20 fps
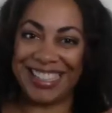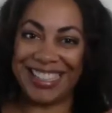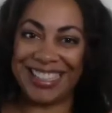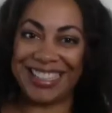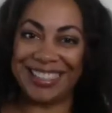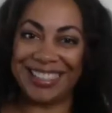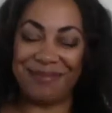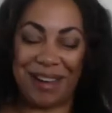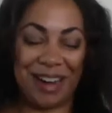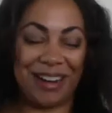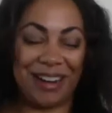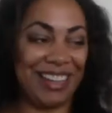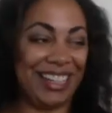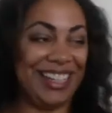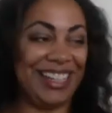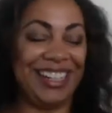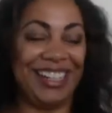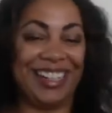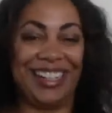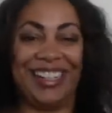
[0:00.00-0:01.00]
empower the
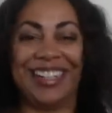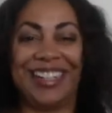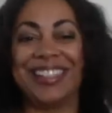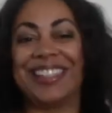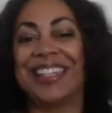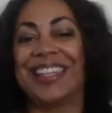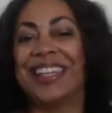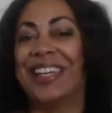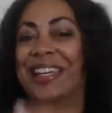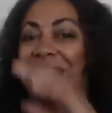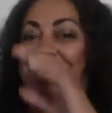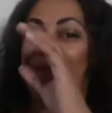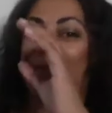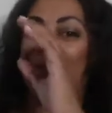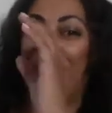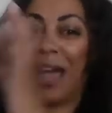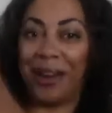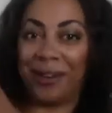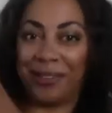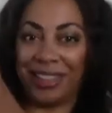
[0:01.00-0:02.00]
young girls,
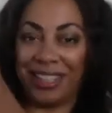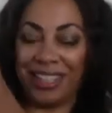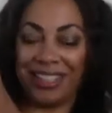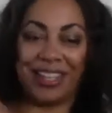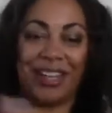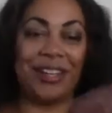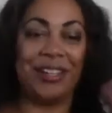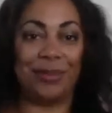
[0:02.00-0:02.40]
empower the adults,